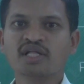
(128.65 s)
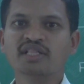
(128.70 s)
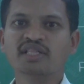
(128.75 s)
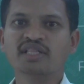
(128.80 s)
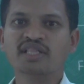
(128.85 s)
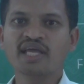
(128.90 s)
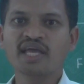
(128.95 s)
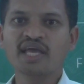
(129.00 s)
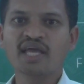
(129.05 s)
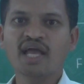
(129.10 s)

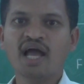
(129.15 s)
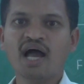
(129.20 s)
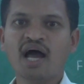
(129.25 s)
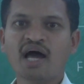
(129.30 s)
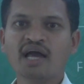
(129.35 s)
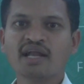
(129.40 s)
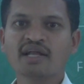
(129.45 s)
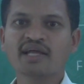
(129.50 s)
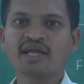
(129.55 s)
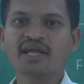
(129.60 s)
they
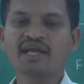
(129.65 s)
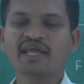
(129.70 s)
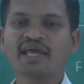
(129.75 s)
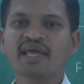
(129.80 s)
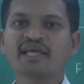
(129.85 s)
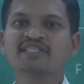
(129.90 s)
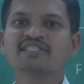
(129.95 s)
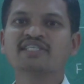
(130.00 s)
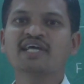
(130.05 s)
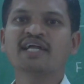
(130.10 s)
are get
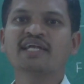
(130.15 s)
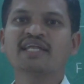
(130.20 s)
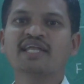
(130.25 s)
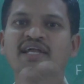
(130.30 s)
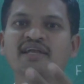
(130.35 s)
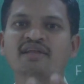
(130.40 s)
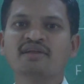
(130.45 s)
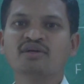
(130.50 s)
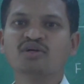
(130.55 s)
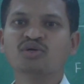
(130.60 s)

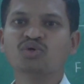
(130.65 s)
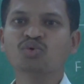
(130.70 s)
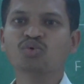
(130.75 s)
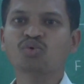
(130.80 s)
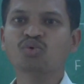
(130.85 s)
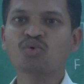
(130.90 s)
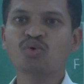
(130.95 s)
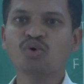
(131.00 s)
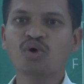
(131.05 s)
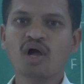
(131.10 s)
excited
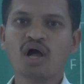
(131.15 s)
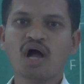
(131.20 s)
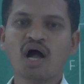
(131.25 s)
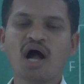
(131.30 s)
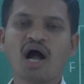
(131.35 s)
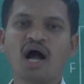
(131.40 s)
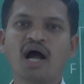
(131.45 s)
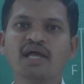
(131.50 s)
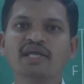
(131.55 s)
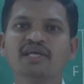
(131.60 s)
to
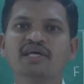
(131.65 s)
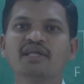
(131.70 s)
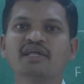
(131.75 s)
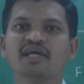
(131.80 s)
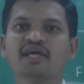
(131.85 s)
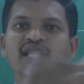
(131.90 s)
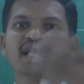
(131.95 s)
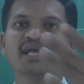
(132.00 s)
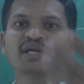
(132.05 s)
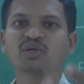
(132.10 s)
higher
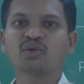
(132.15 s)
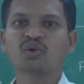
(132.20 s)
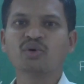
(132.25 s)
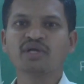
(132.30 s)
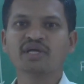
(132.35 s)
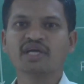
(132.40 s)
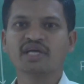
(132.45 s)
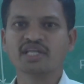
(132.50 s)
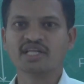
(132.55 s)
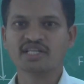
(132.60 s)

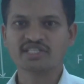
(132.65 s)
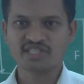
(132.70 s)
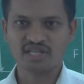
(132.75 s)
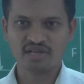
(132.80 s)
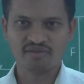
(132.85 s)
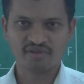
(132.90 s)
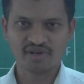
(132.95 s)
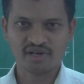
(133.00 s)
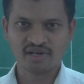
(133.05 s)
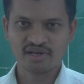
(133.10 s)
electronic energy
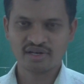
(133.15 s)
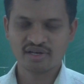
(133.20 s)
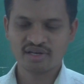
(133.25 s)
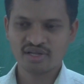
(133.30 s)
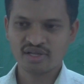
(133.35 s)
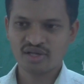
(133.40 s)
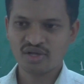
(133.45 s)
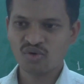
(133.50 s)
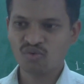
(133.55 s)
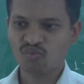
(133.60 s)
level.
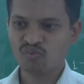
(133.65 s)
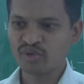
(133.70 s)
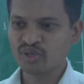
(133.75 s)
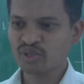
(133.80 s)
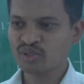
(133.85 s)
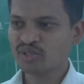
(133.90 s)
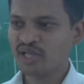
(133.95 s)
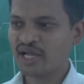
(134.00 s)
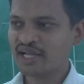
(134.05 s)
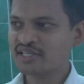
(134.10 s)
We
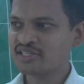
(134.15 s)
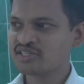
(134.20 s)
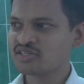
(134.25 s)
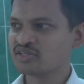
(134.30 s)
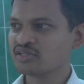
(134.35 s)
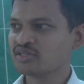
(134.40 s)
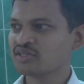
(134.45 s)
know that